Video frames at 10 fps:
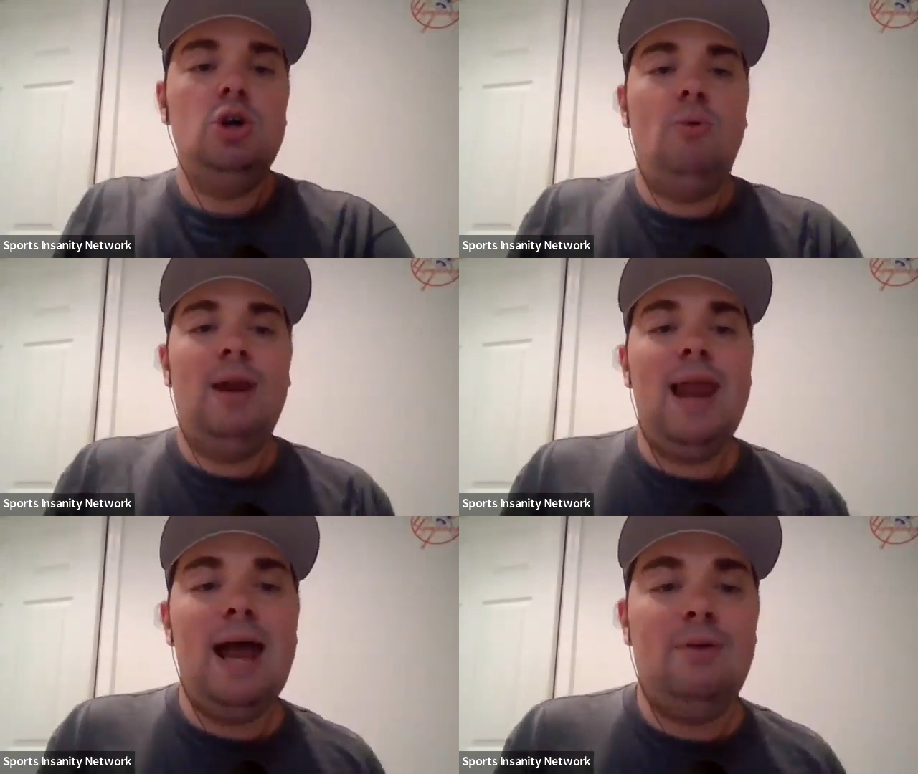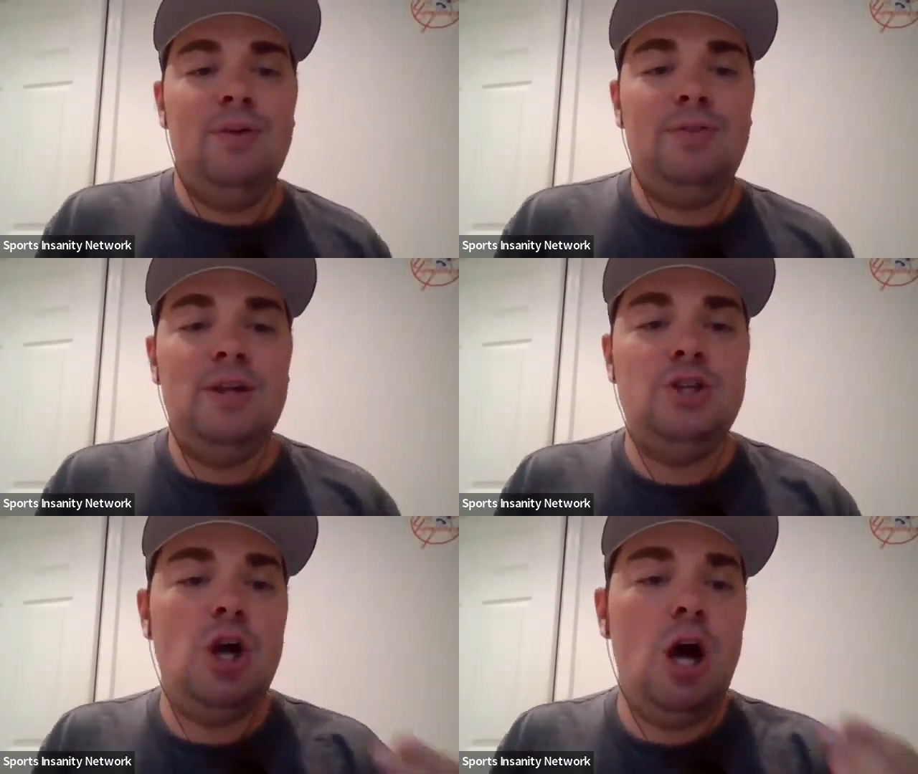going at it
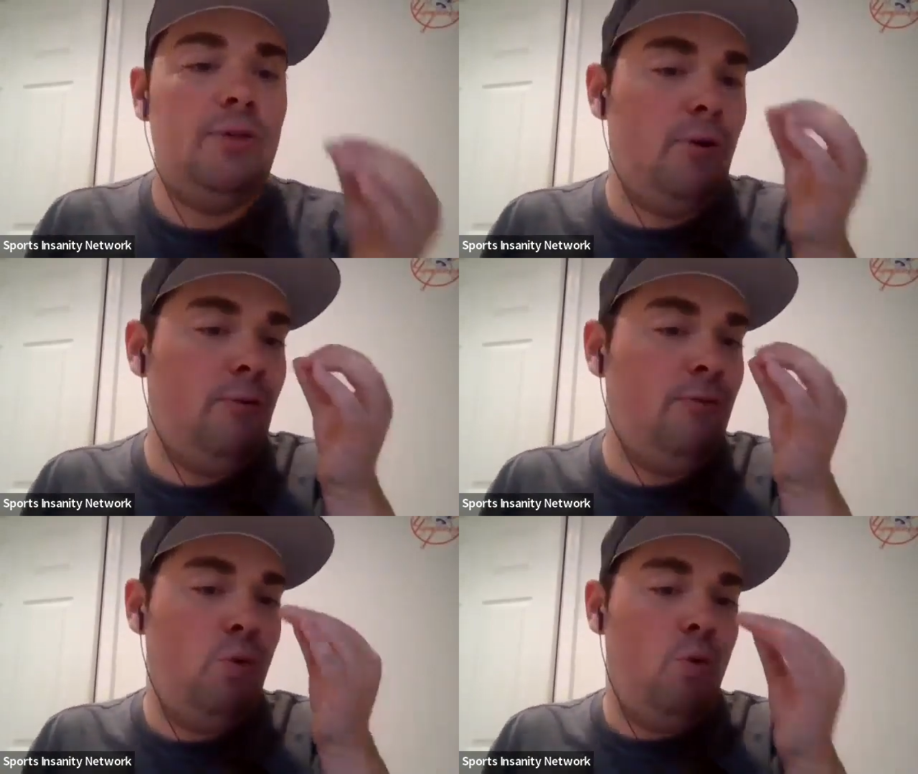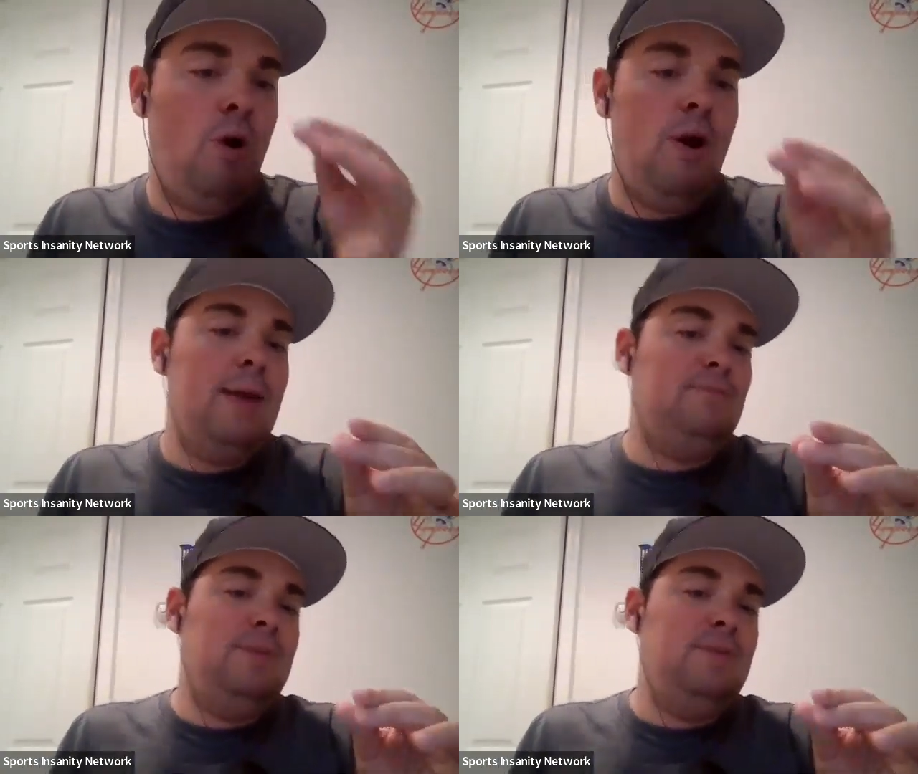with each other for
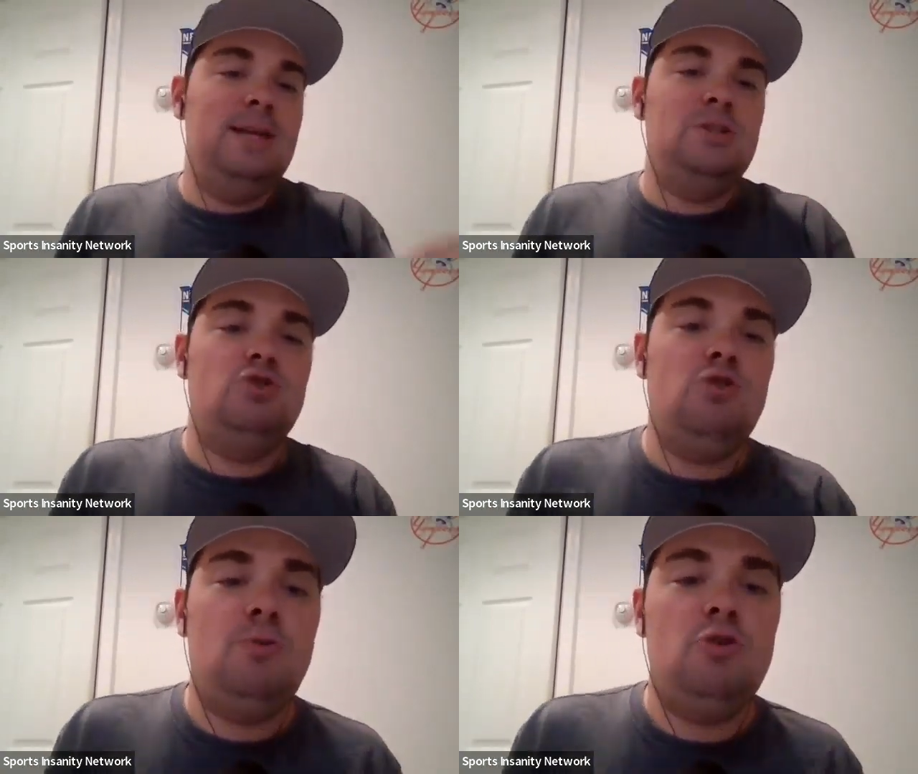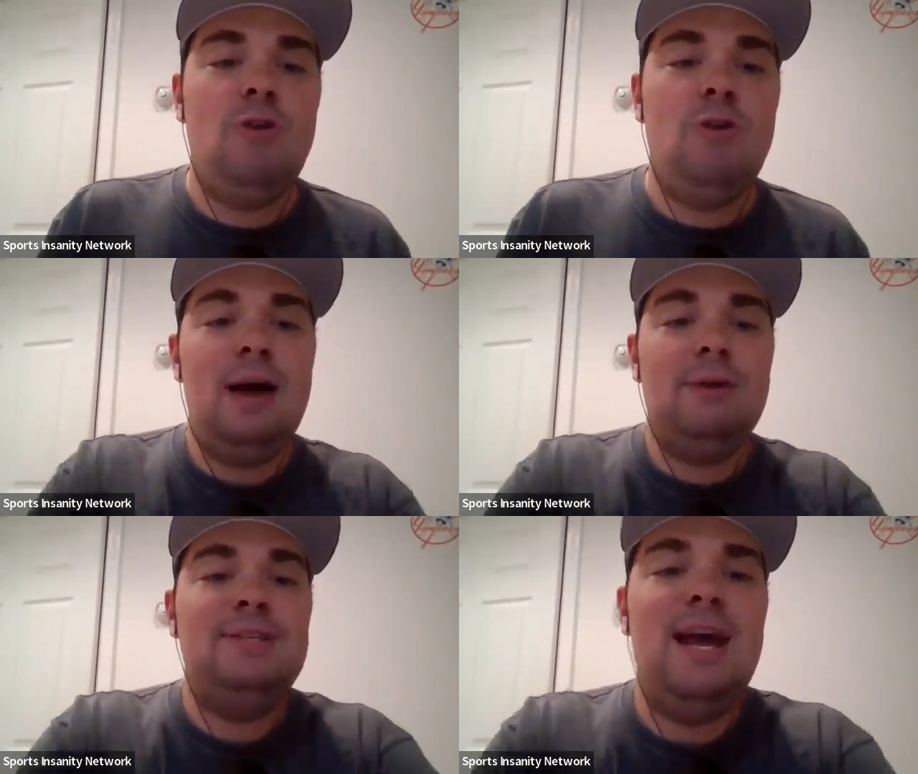MVPs and Triple Crown.